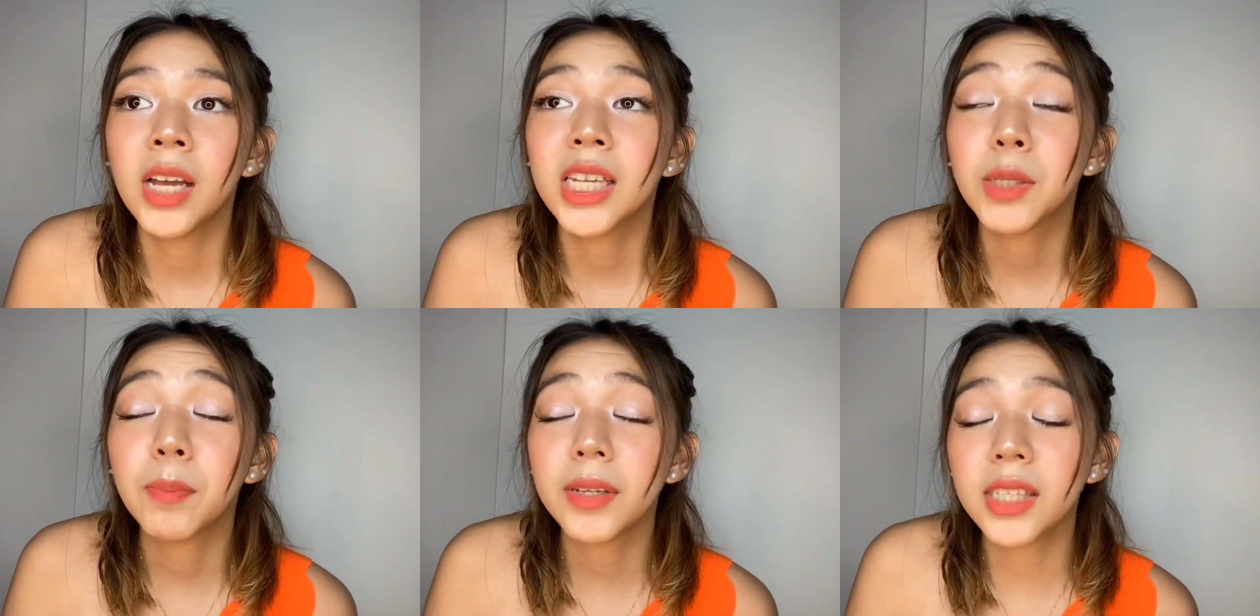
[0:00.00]

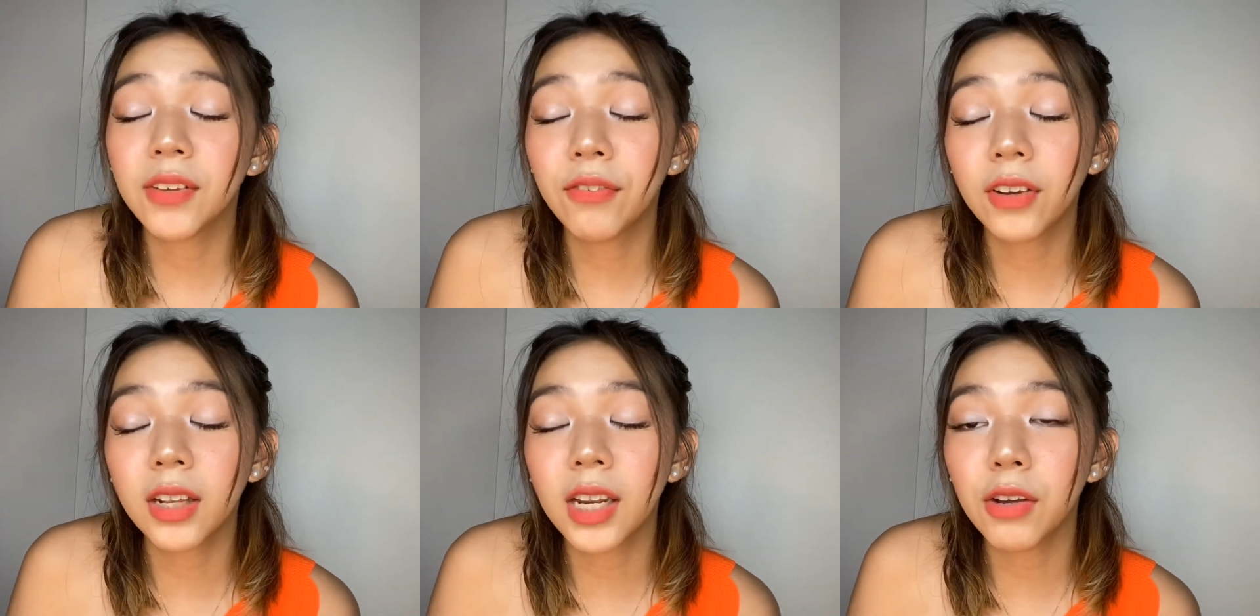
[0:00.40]

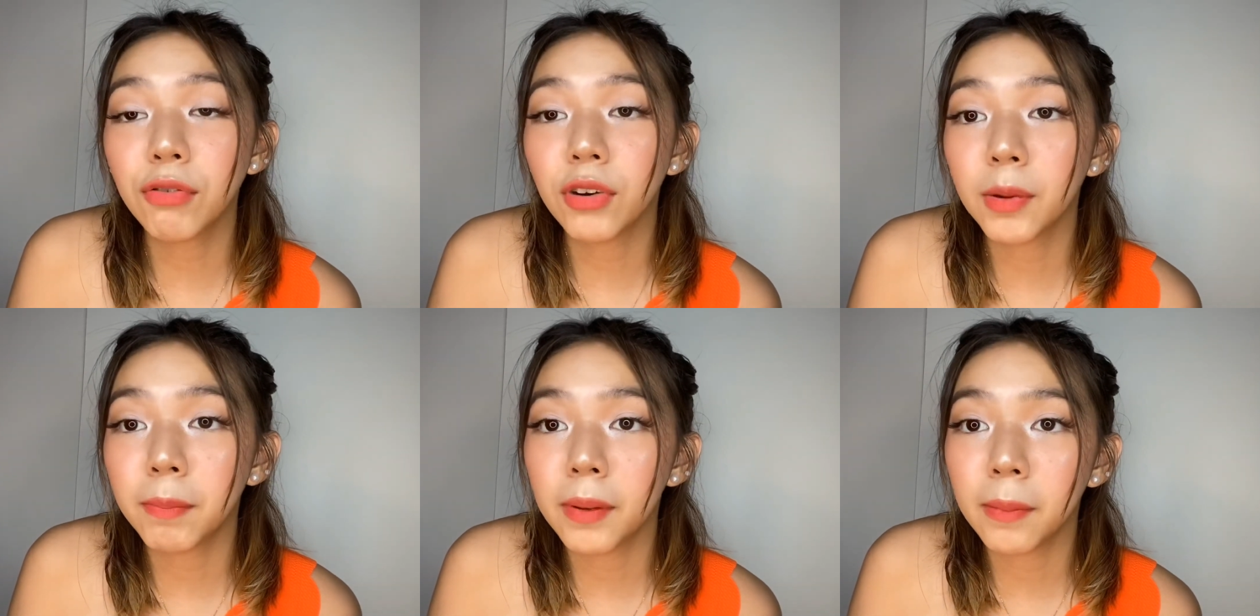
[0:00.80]
specifically
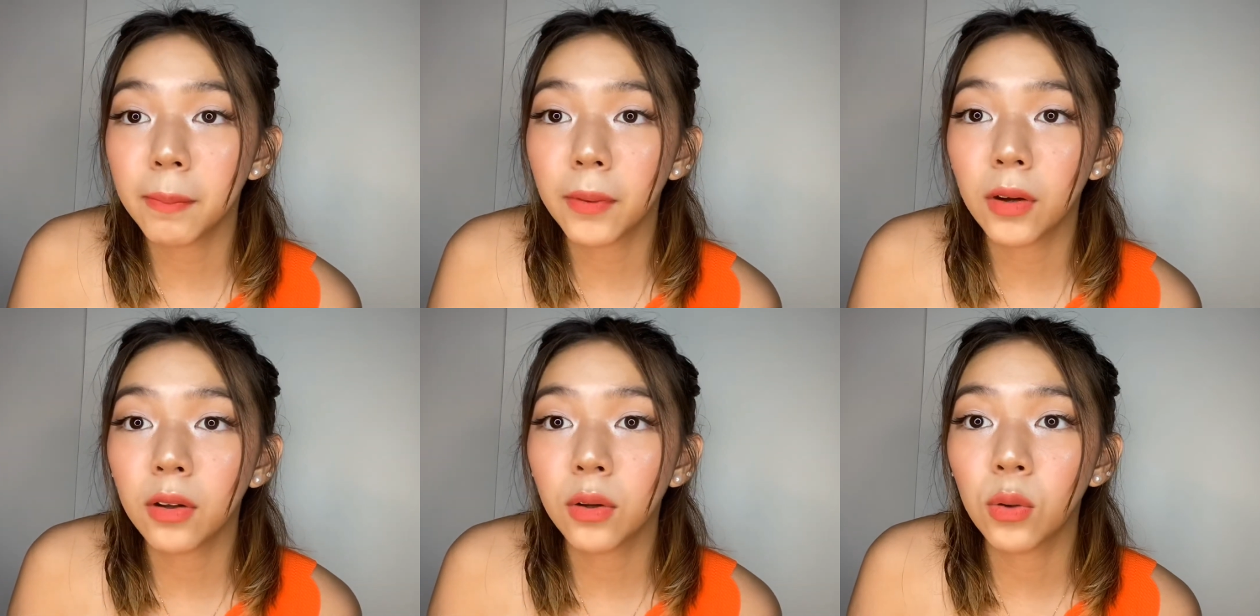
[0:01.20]
for
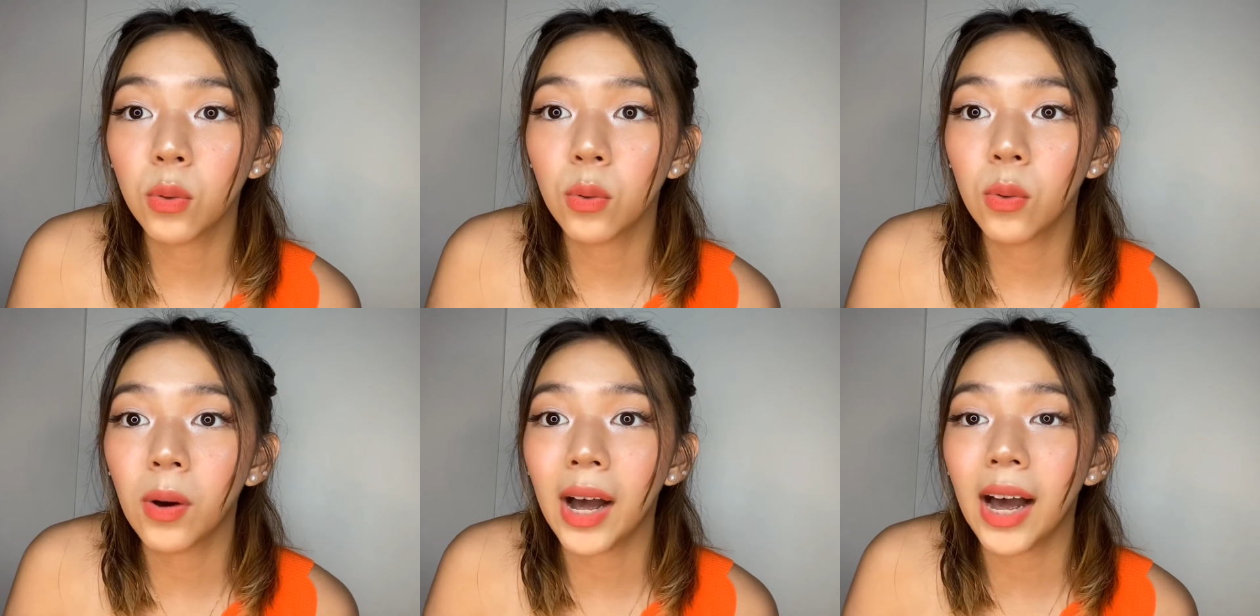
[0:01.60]
people
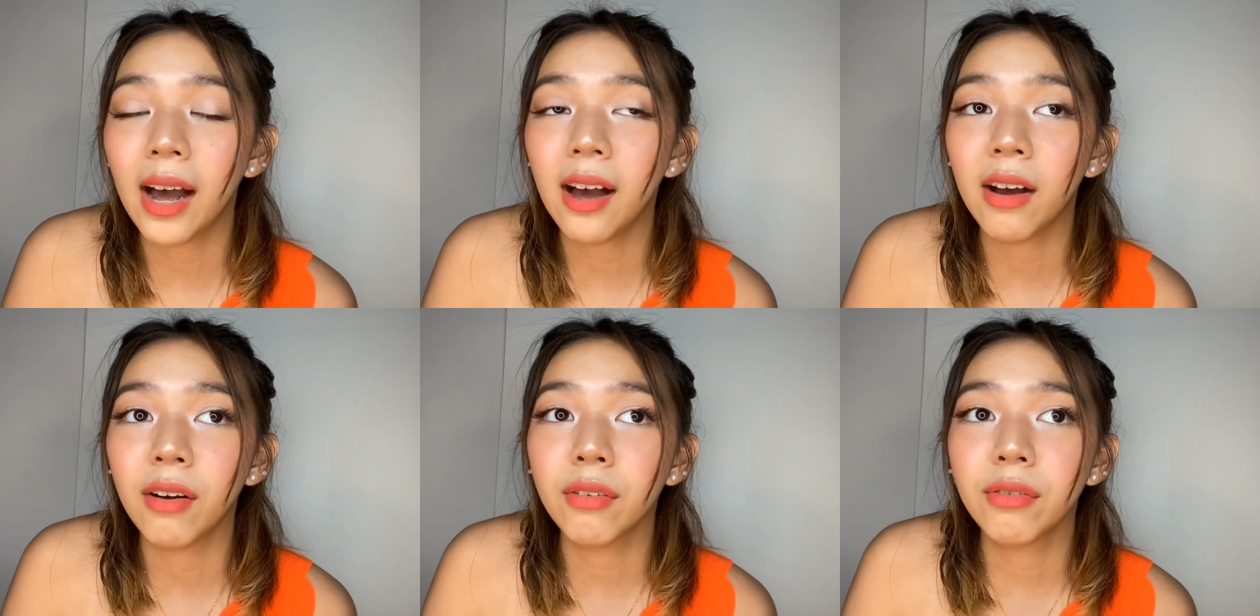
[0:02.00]
who
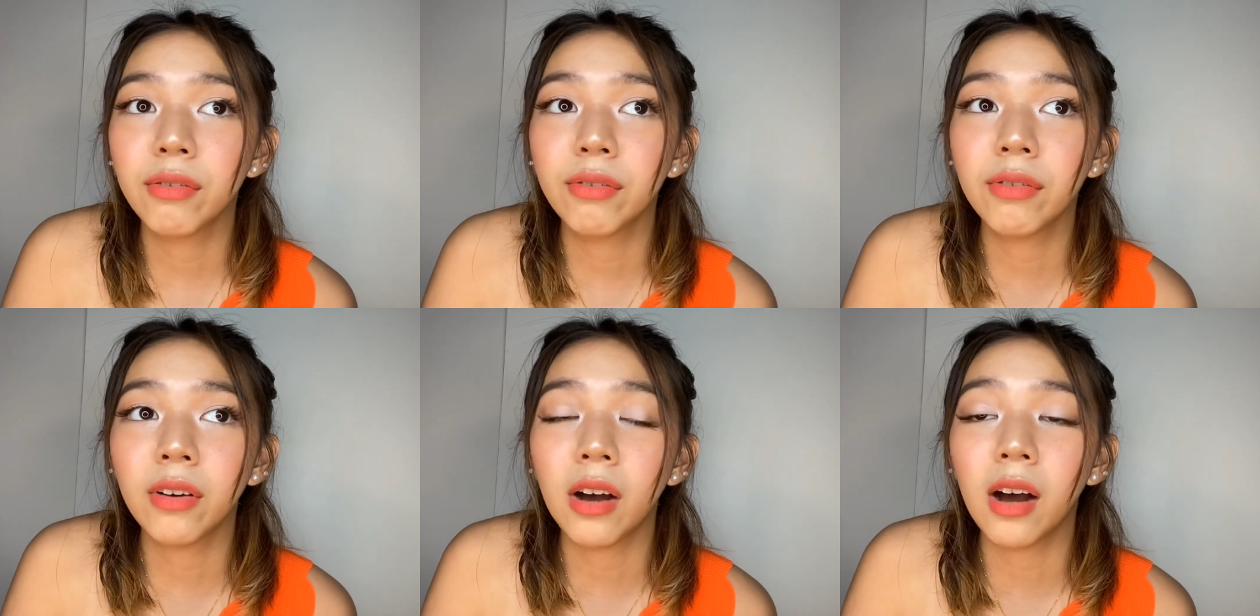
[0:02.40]
have